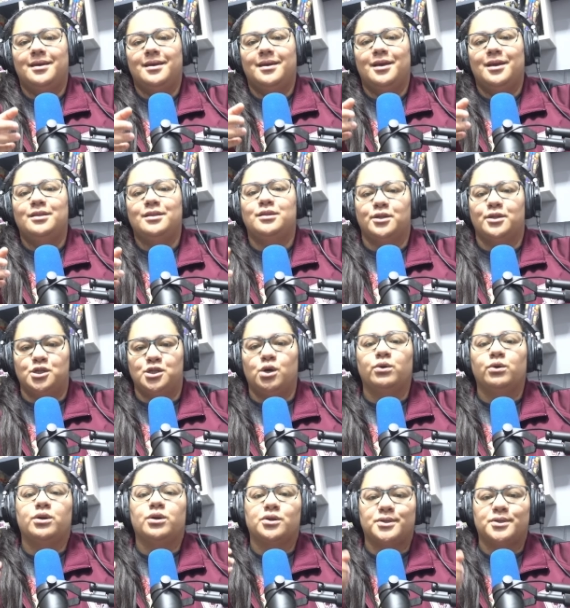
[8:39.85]
the
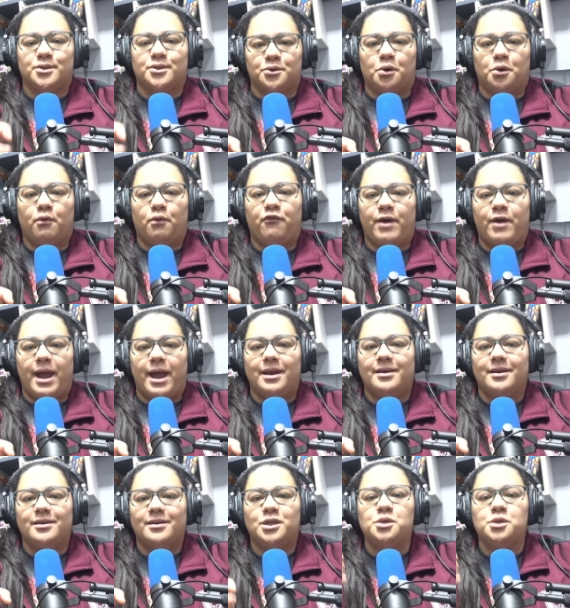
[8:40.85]
Joker's girlfriend
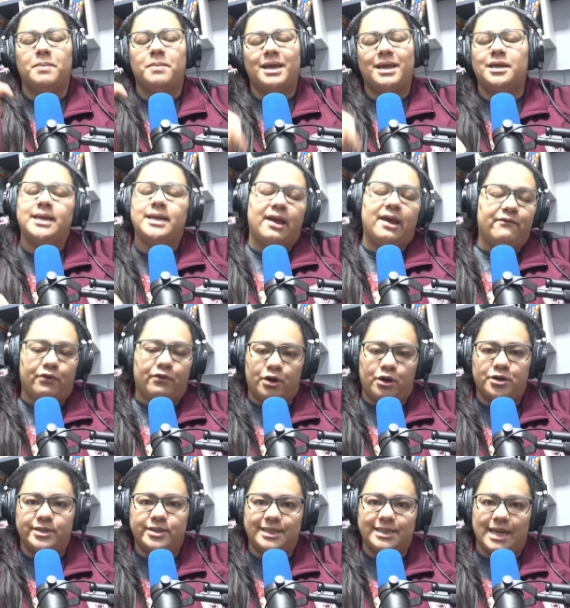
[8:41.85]
to make a name for
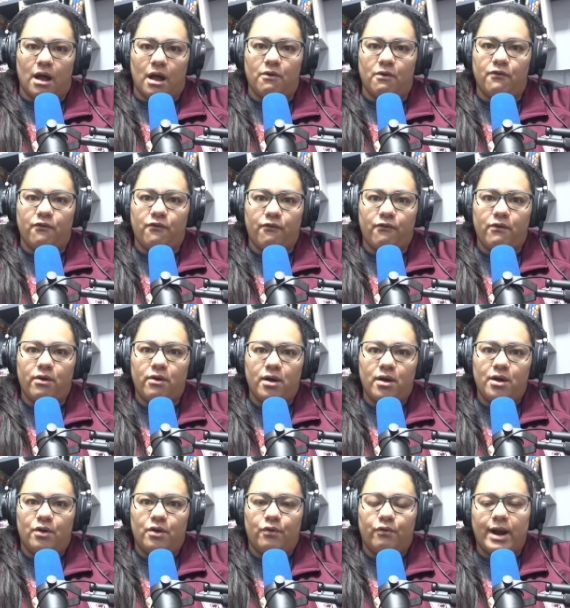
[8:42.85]
herself,
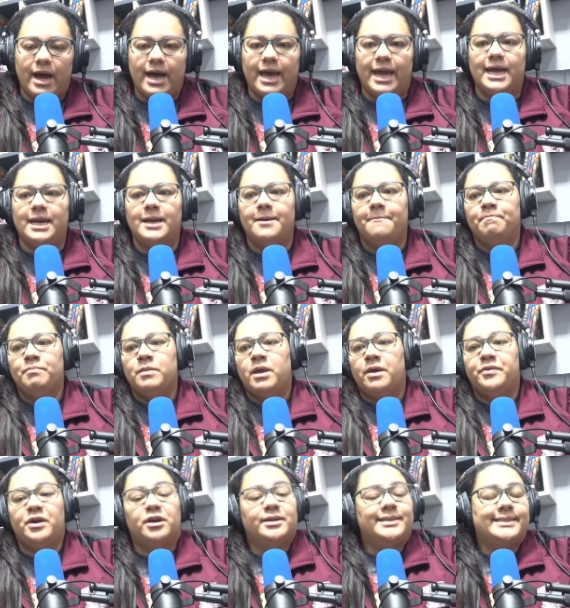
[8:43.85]
right?
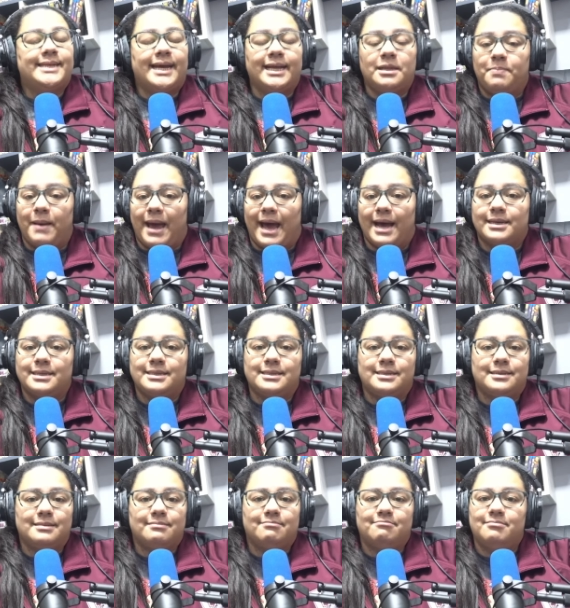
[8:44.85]
There are
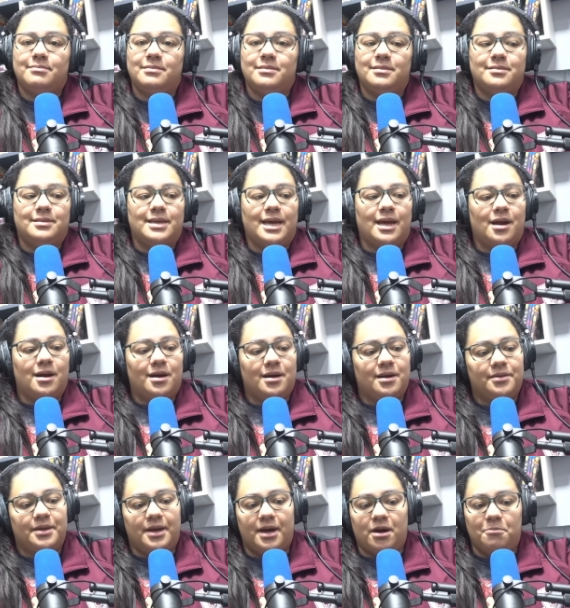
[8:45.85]
setbacks. There,
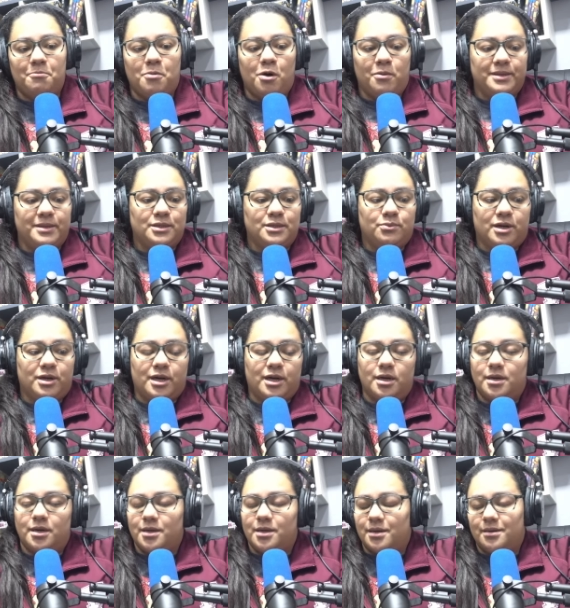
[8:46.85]
there are moments
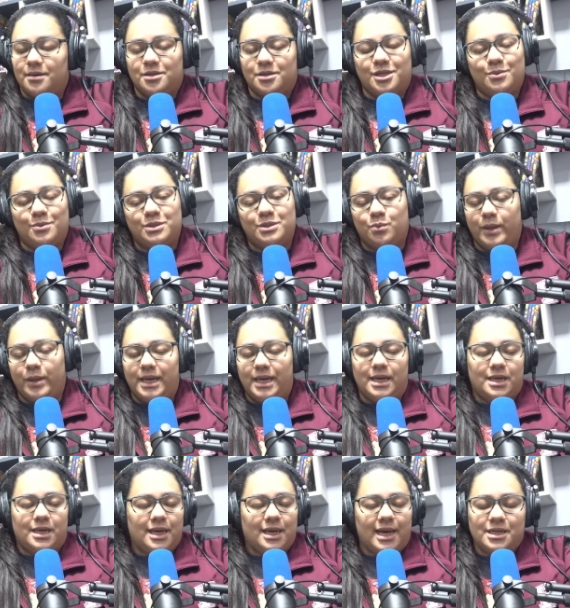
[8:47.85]
where she was
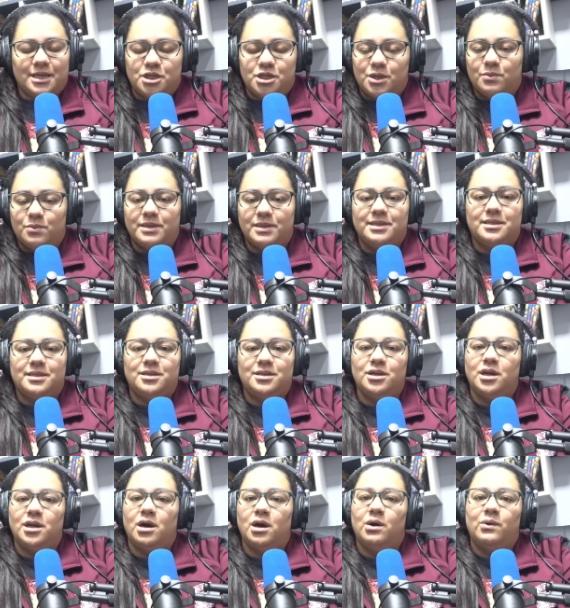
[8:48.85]
weak and she was,
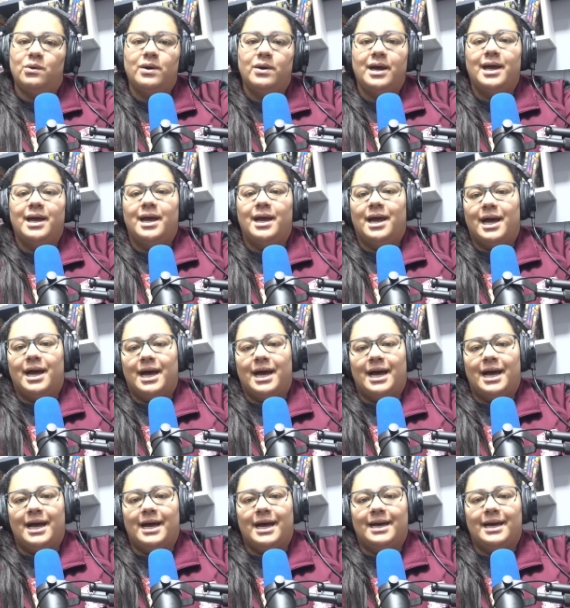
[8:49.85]
you know,
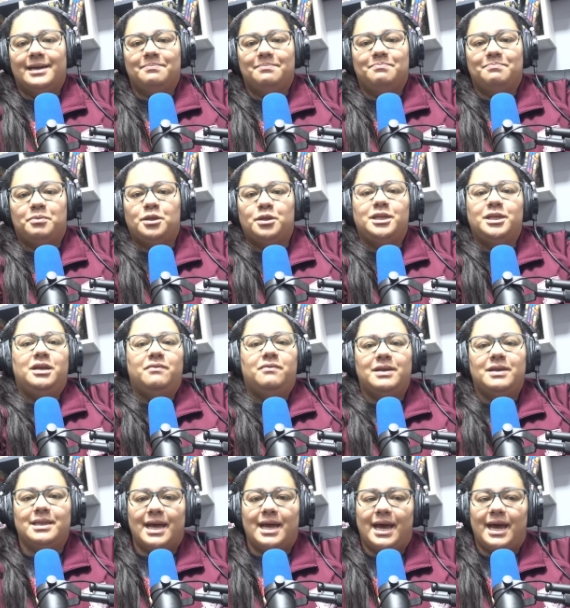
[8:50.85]
uh,
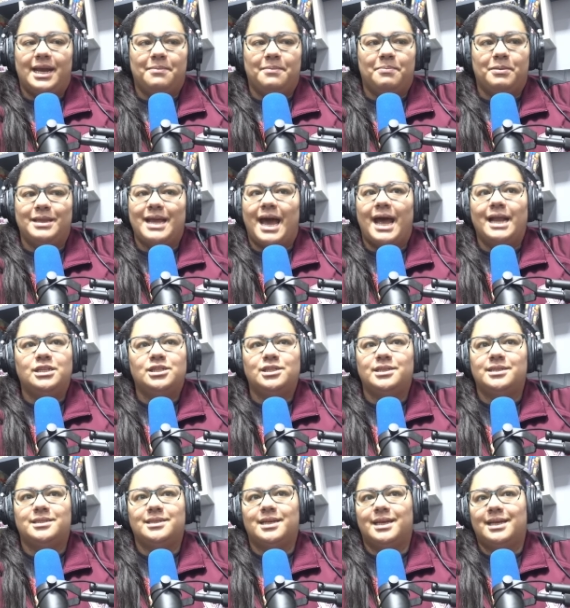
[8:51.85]
believing that. But that
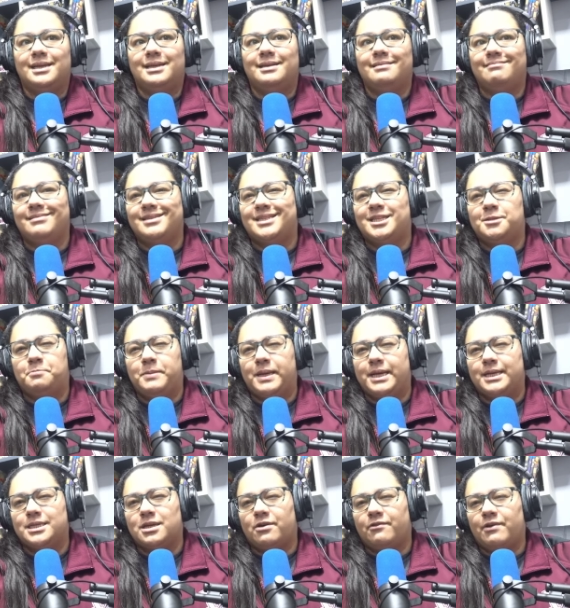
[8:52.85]
just
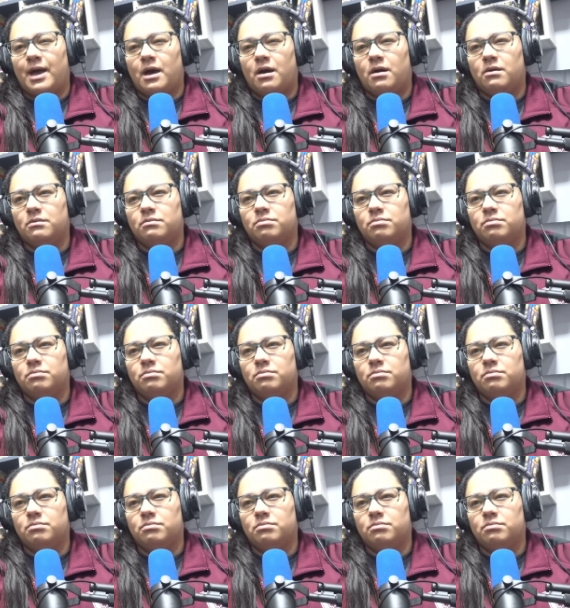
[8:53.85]
speaks of how